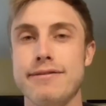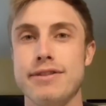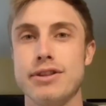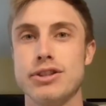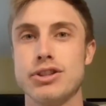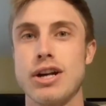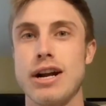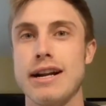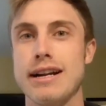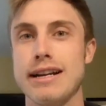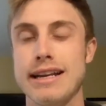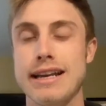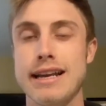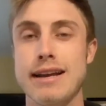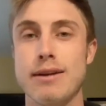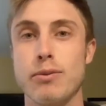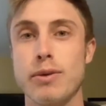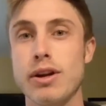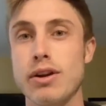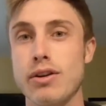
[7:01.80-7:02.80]
you're trying to
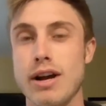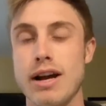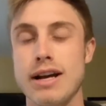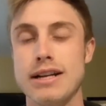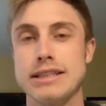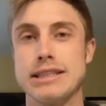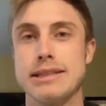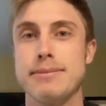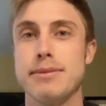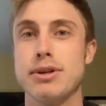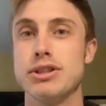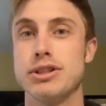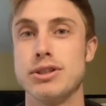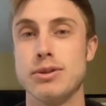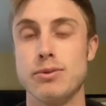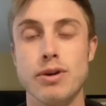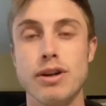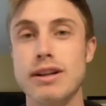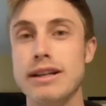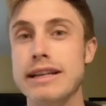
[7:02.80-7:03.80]
get real customers and
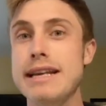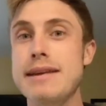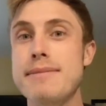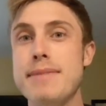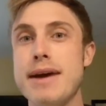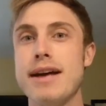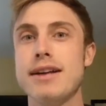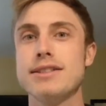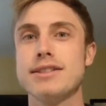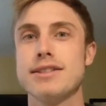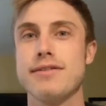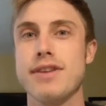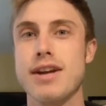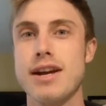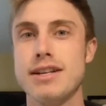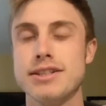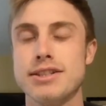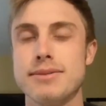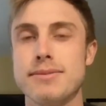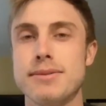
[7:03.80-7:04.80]
real emails of
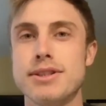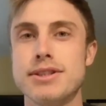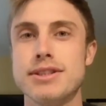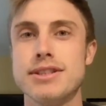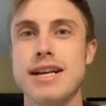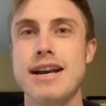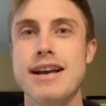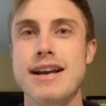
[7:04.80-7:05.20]
customers.